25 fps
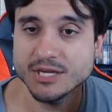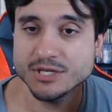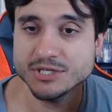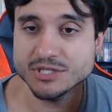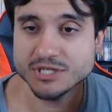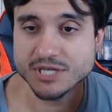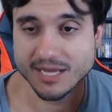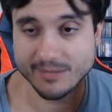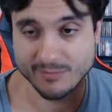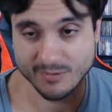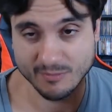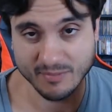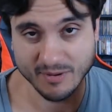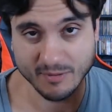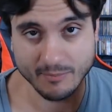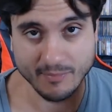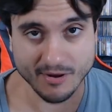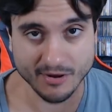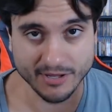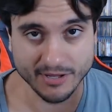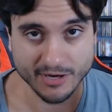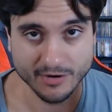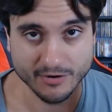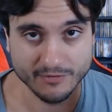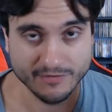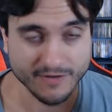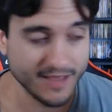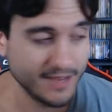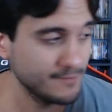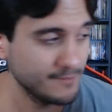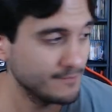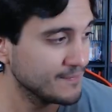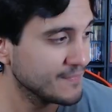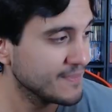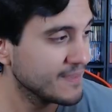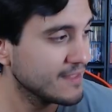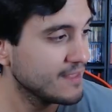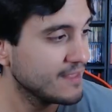I'm a big Metal Gear fan.
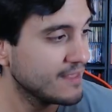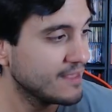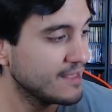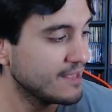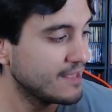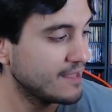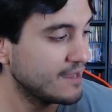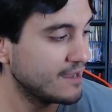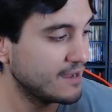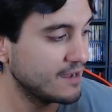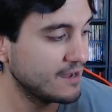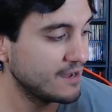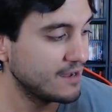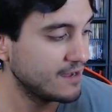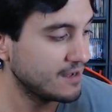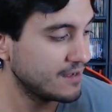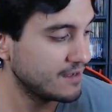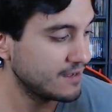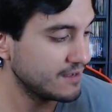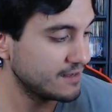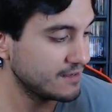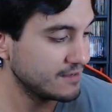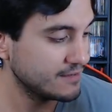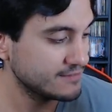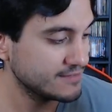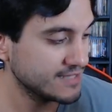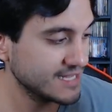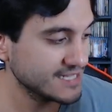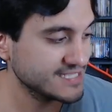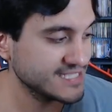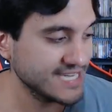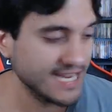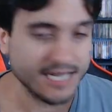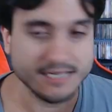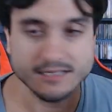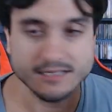That's tactical